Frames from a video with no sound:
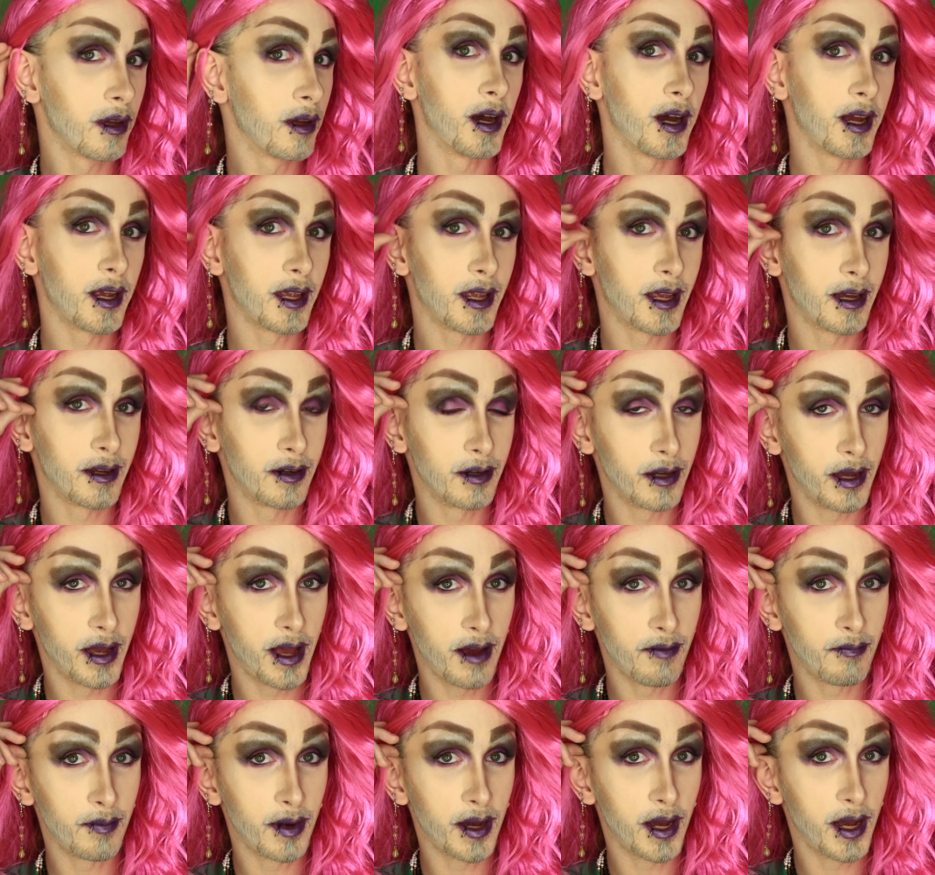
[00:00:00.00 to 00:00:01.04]
I can
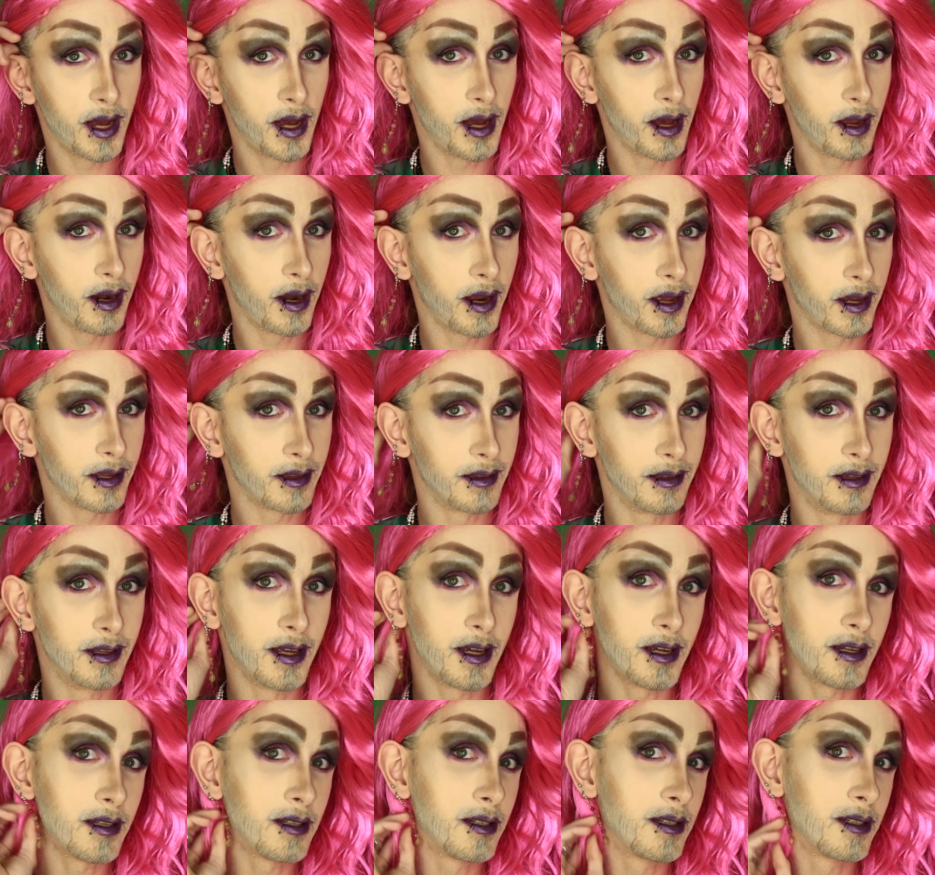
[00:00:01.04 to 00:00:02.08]
have my hair like
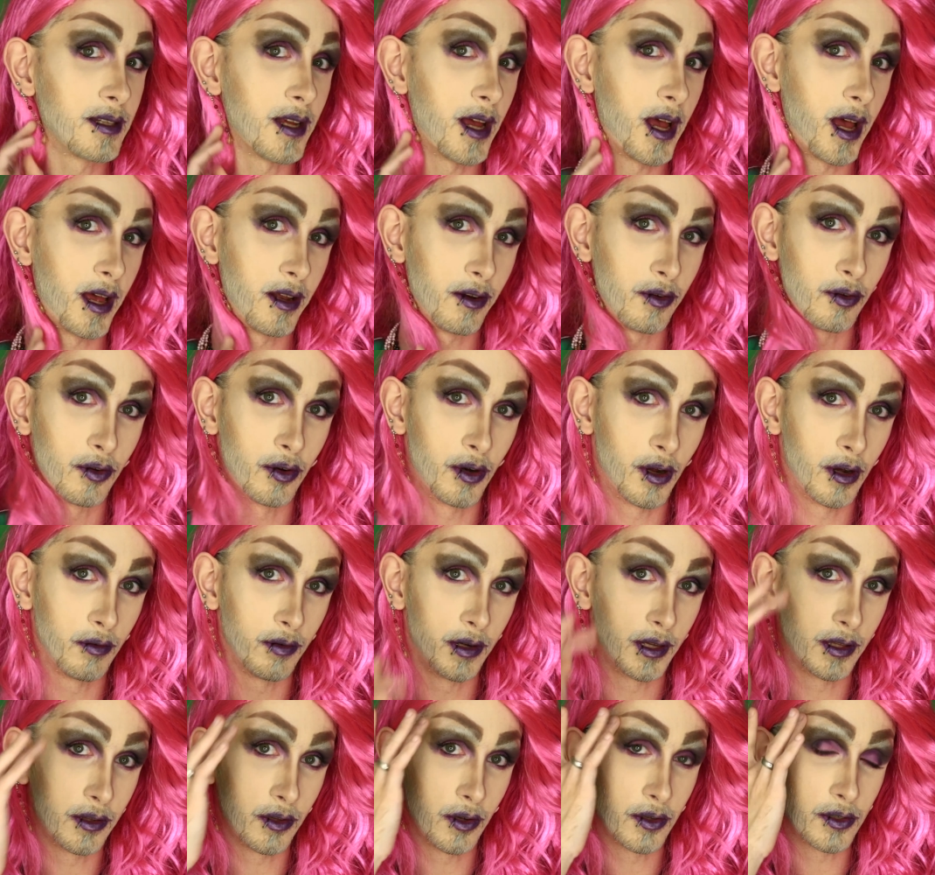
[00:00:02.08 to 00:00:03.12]
this, and you know,
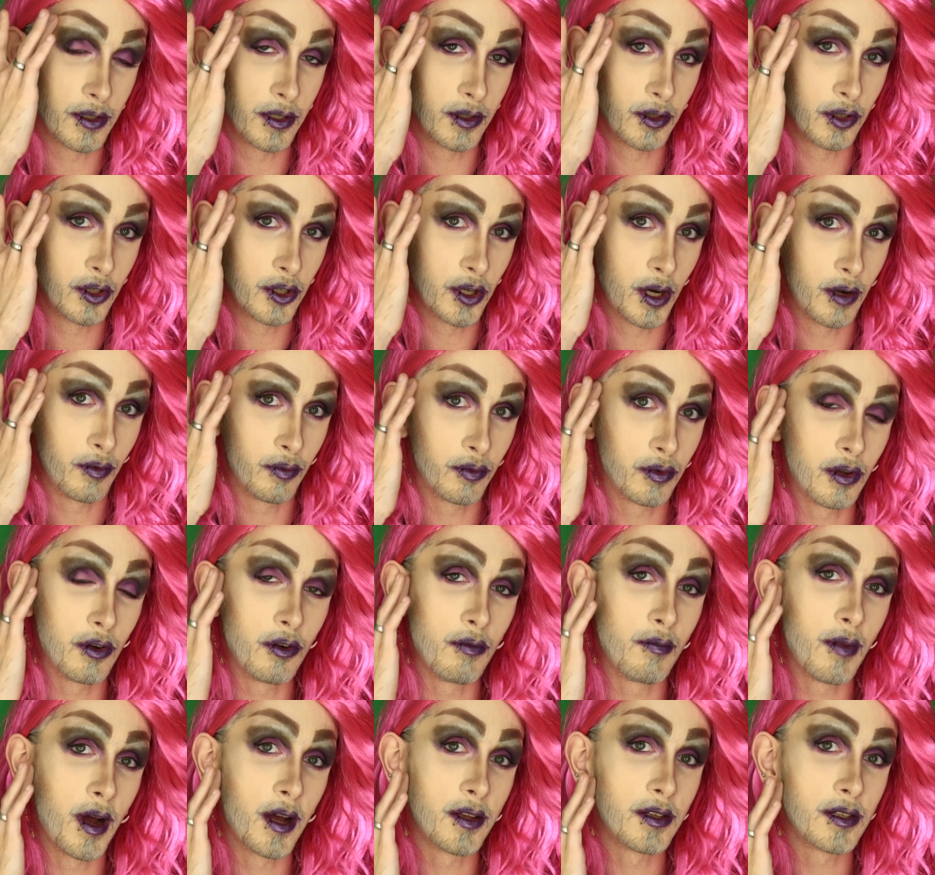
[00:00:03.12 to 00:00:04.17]
it doesn't show
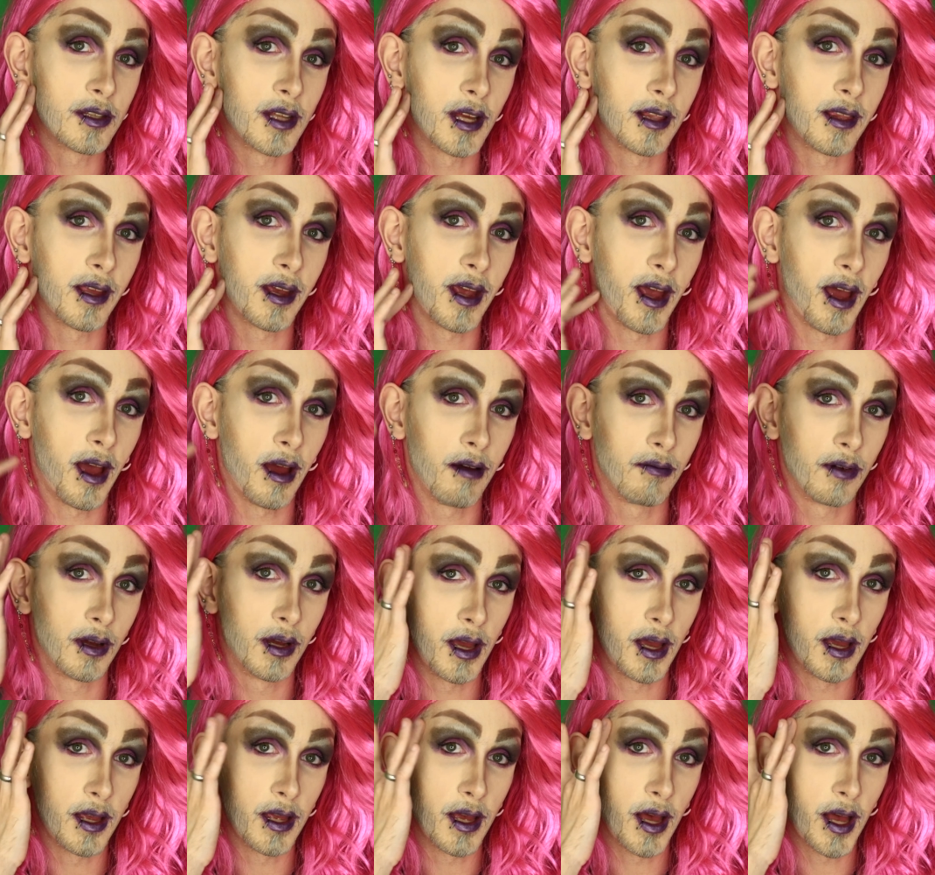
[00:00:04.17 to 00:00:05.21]
too much that I have
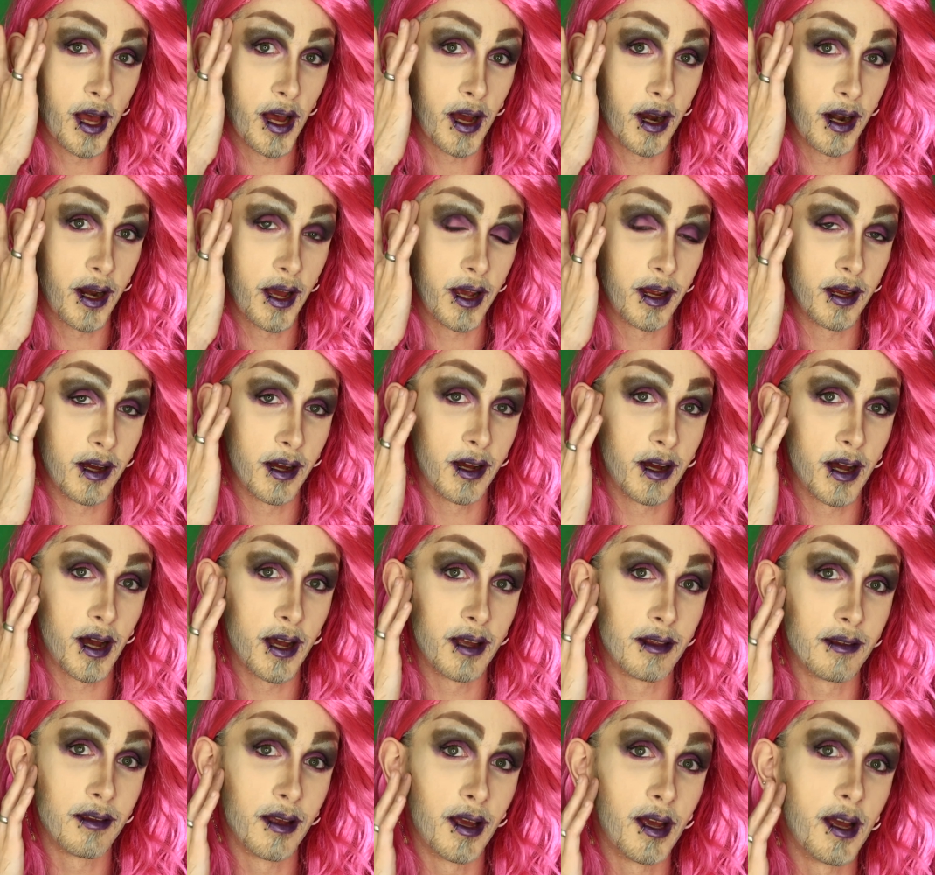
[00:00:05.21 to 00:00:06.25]
a hairline
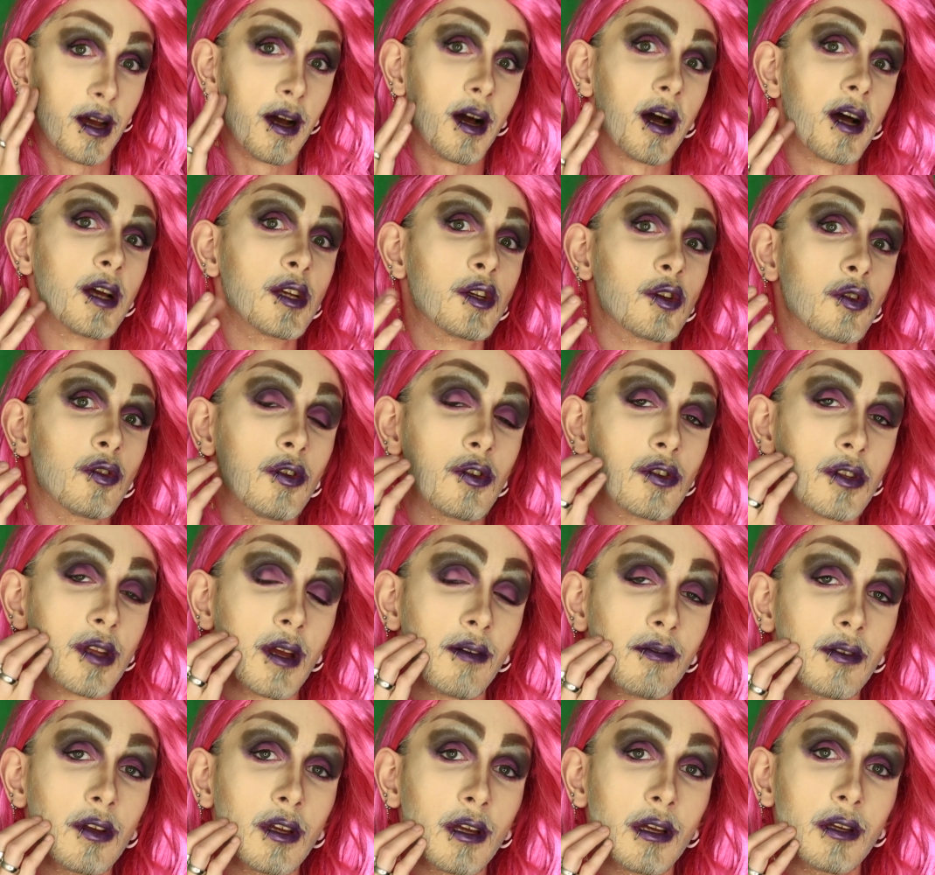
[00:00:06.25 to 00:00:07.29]
right there. I should just
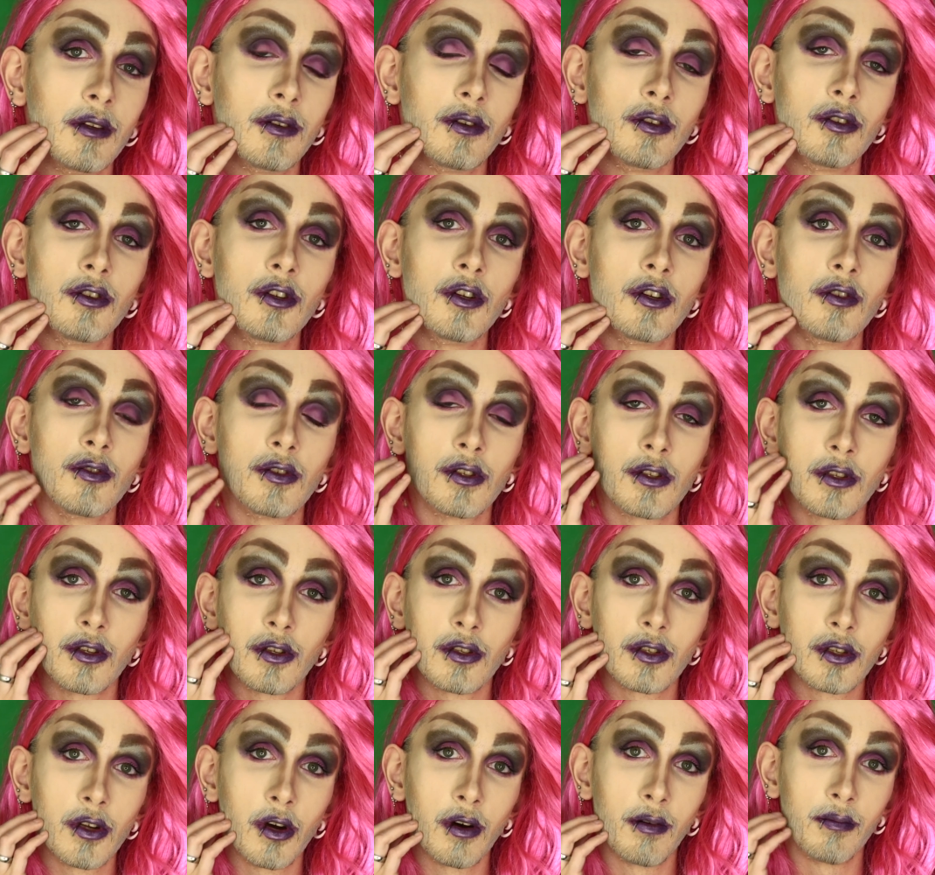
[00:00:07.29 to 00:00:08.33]
have used
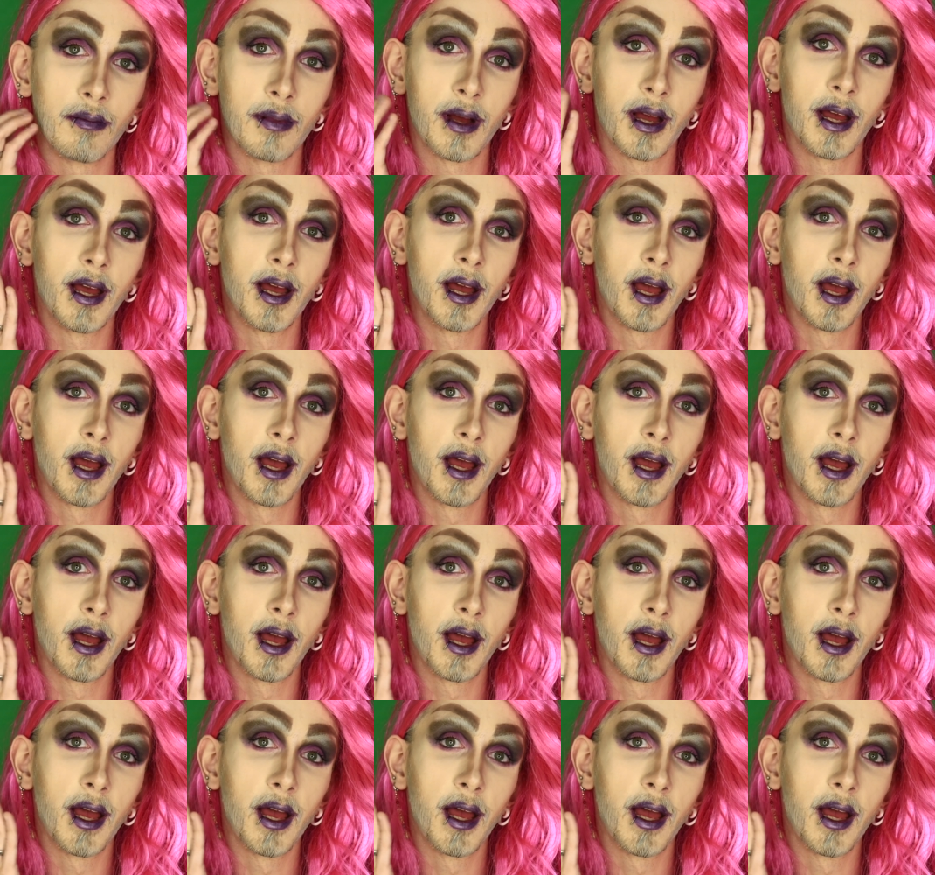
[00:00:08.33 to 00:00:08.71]
some